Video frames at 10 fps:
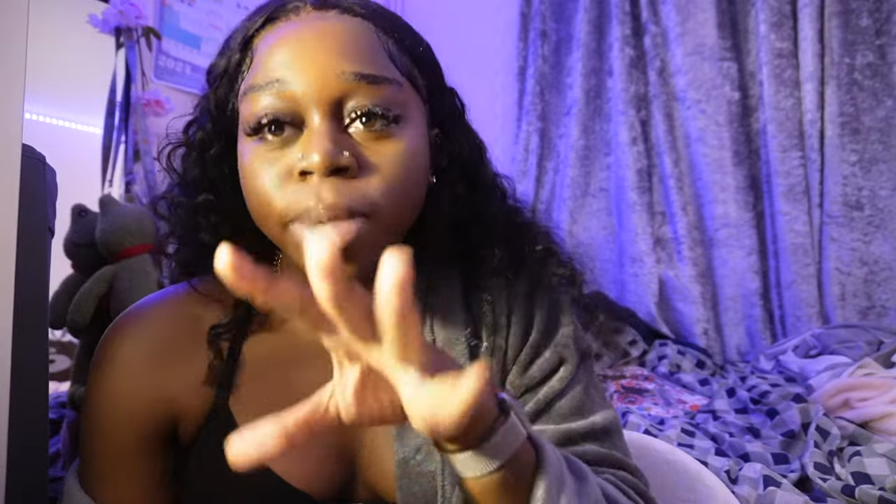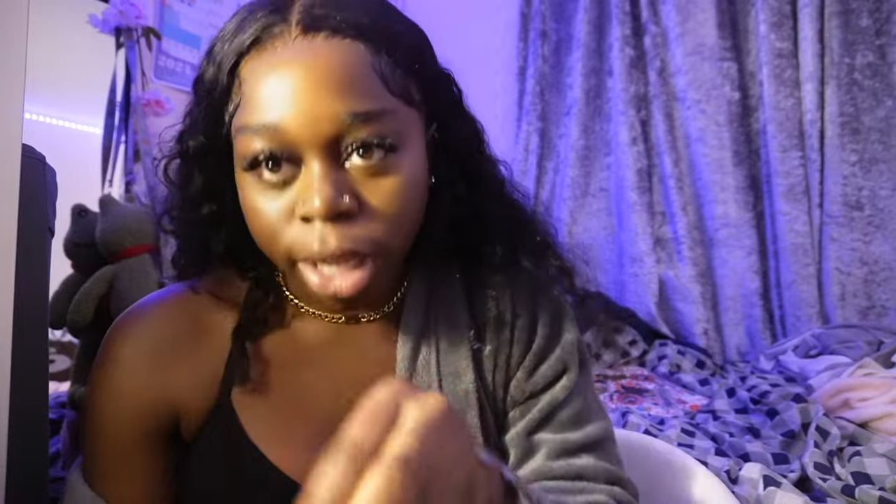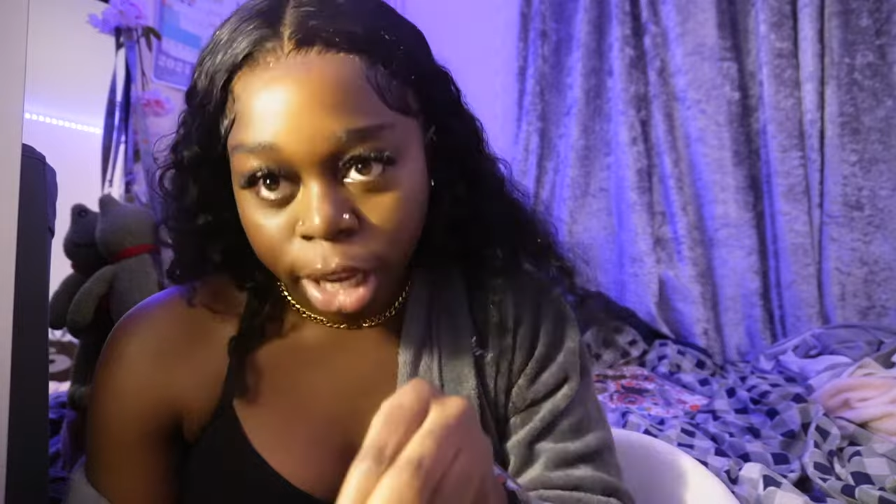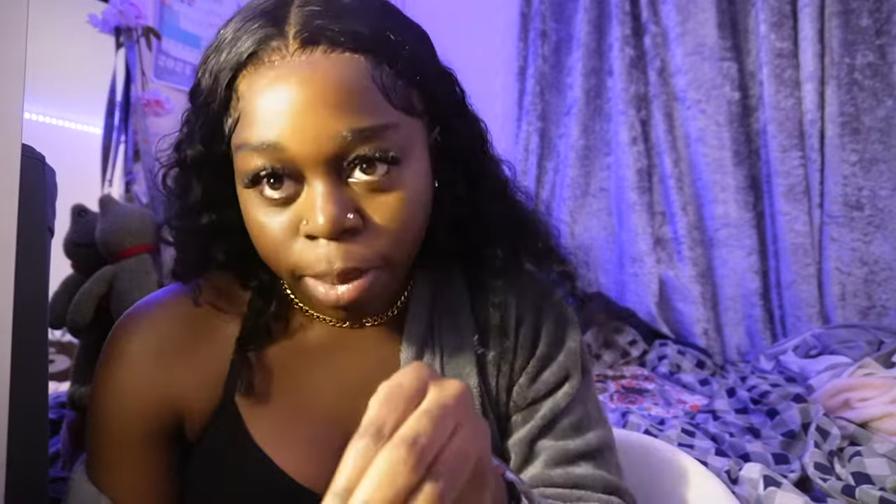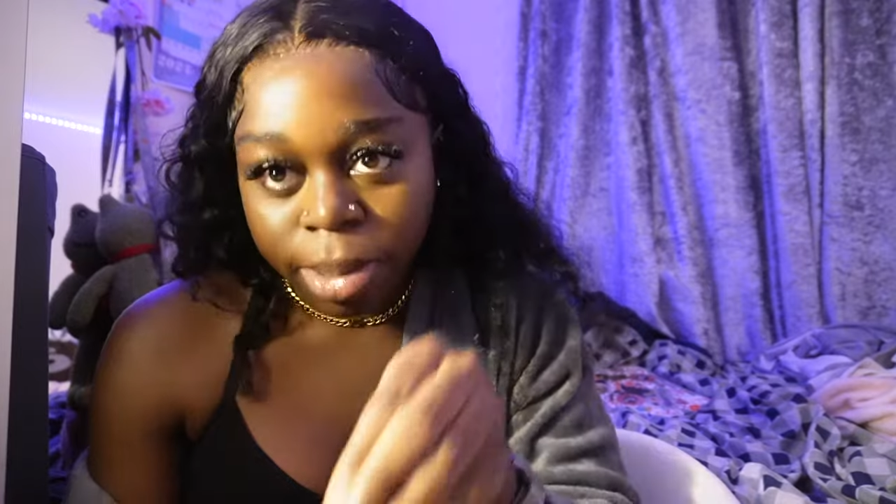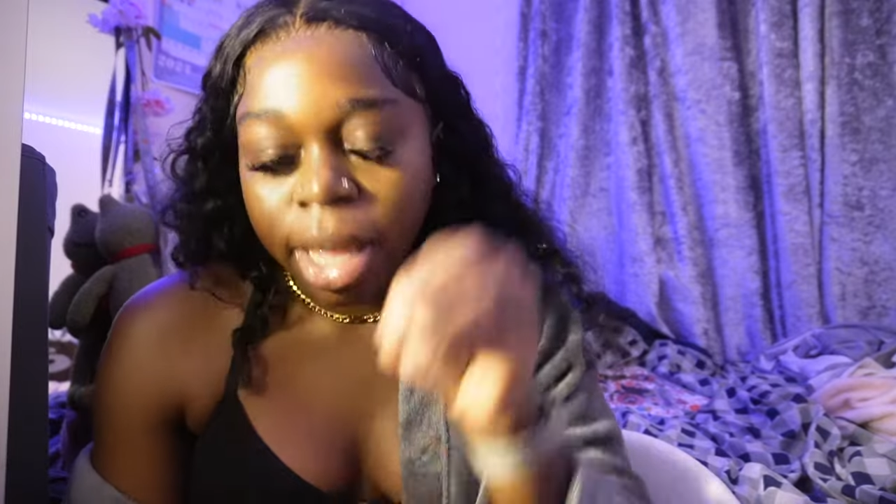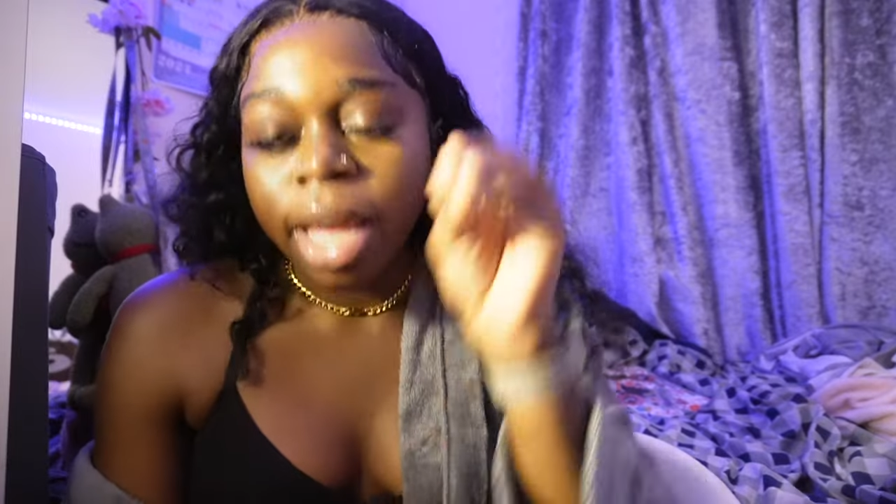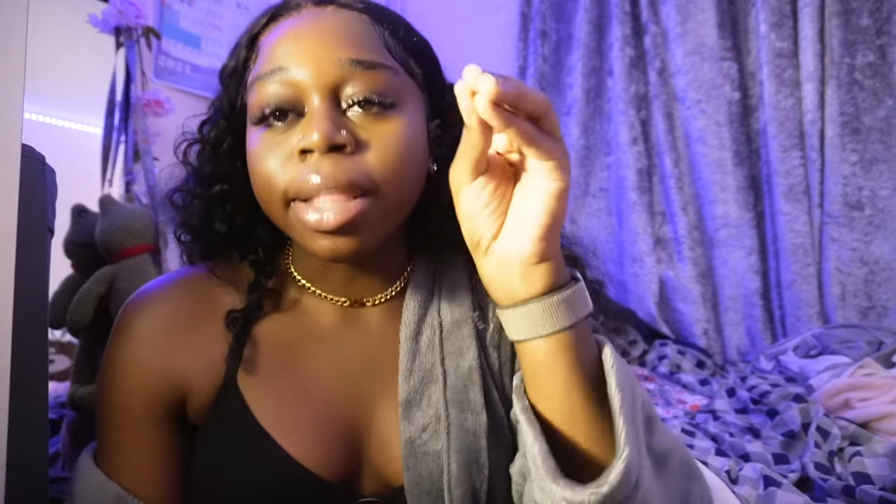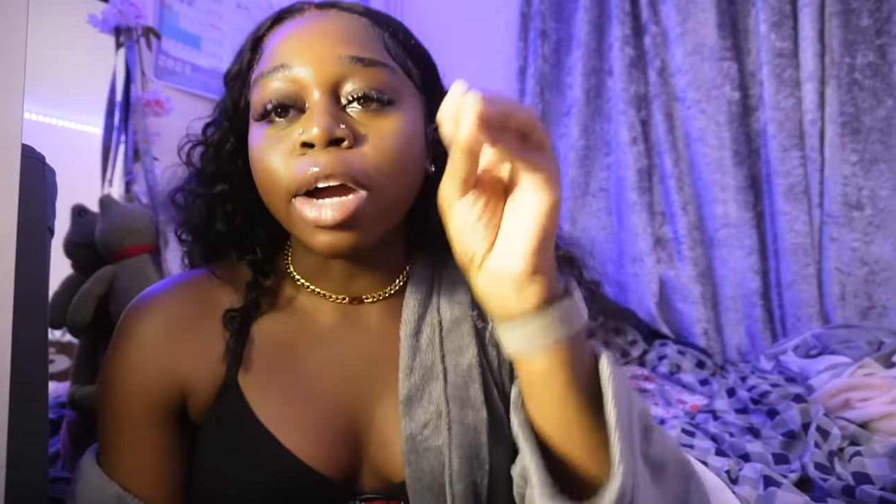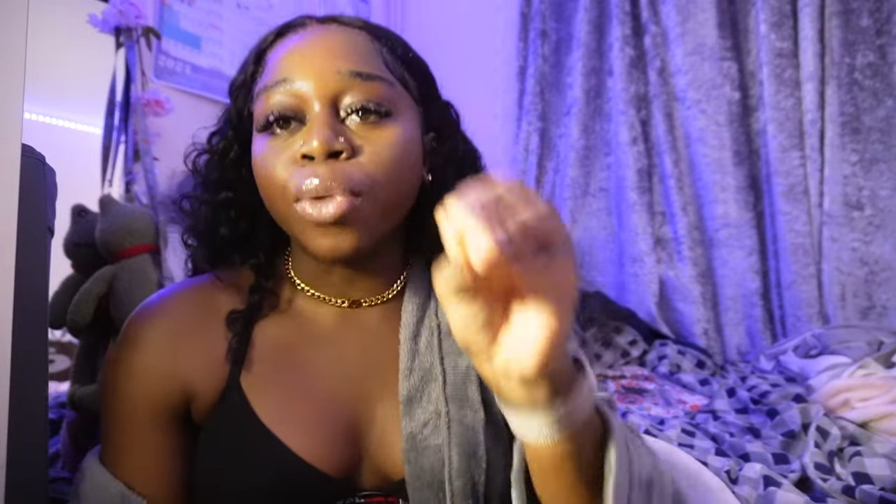tips
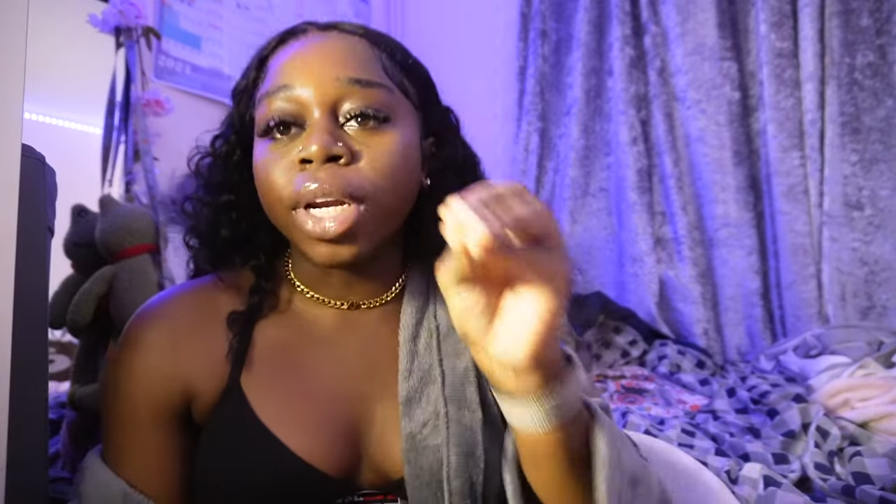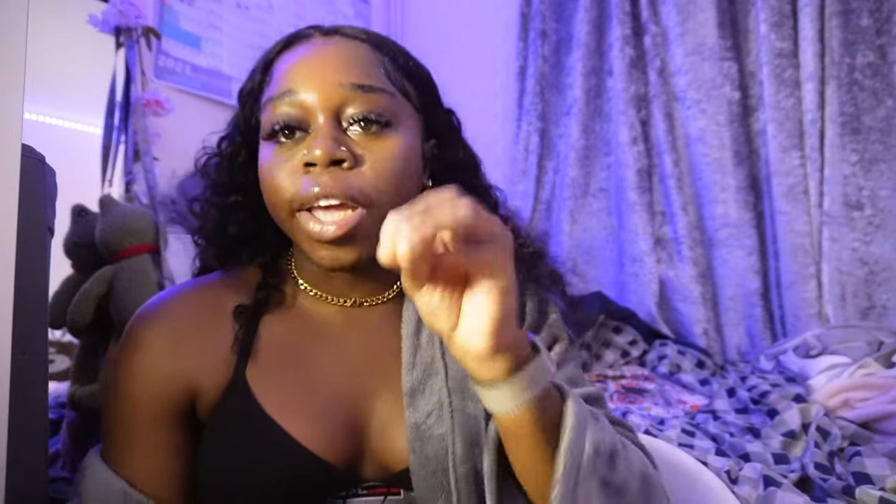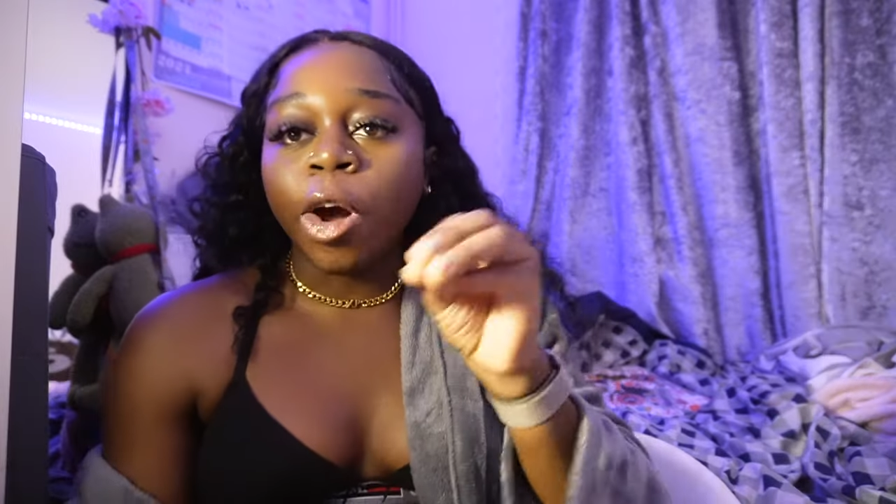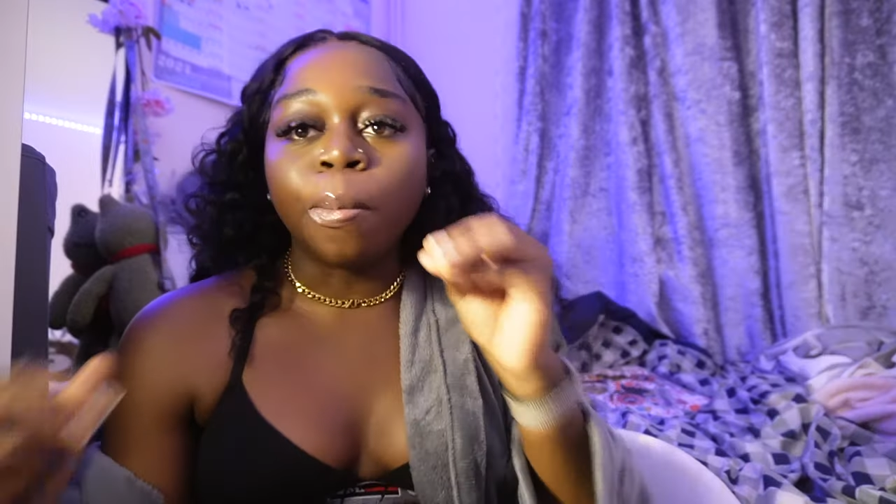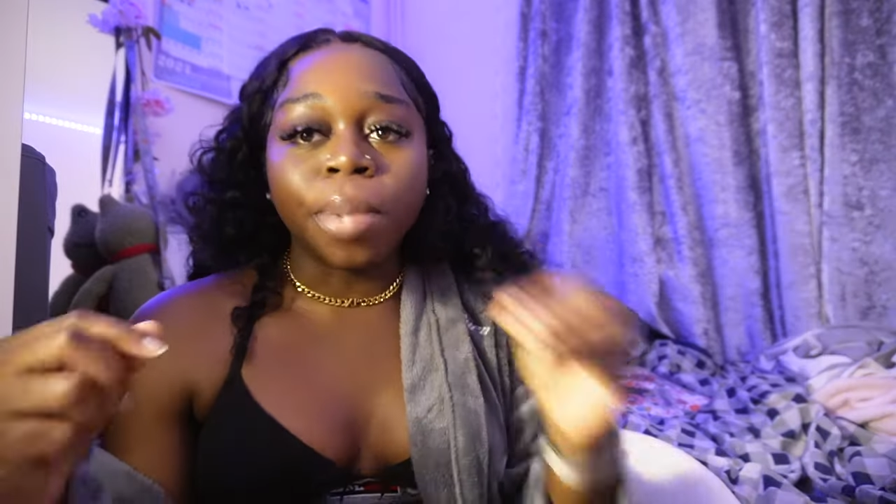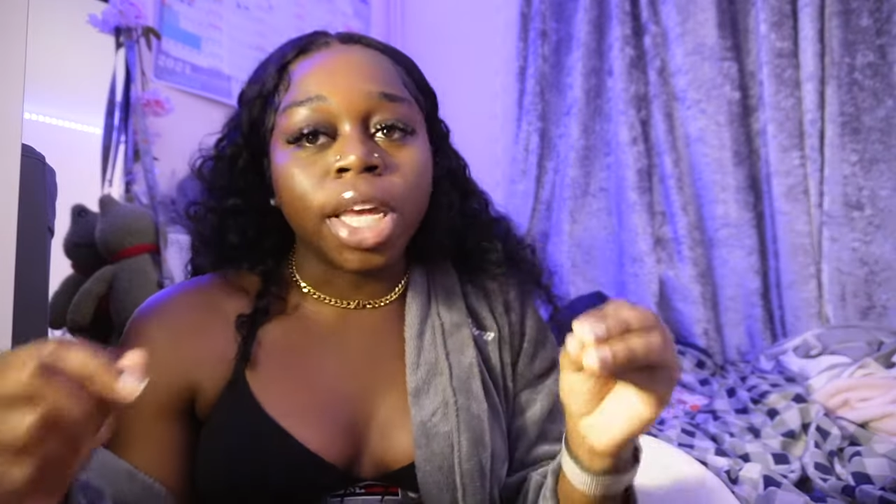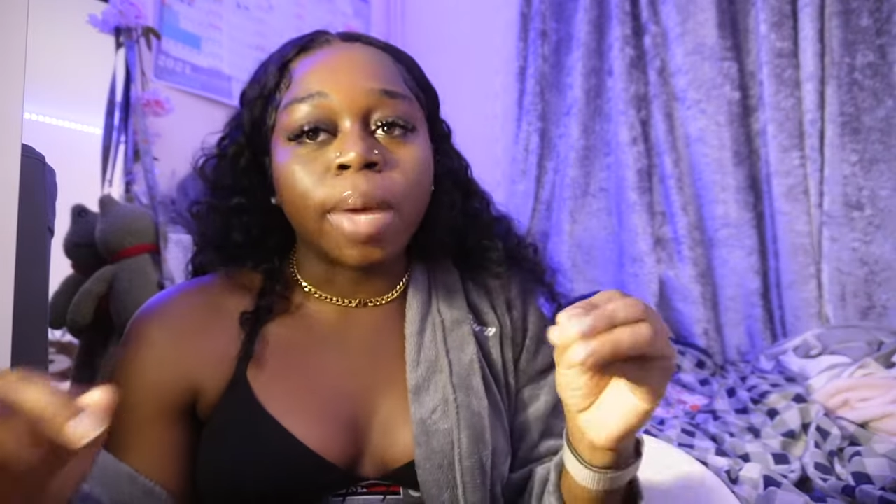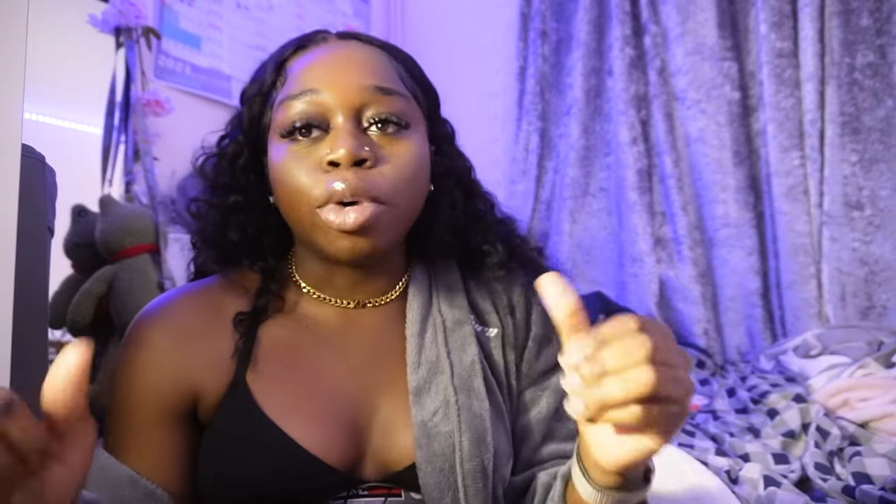that really helped me.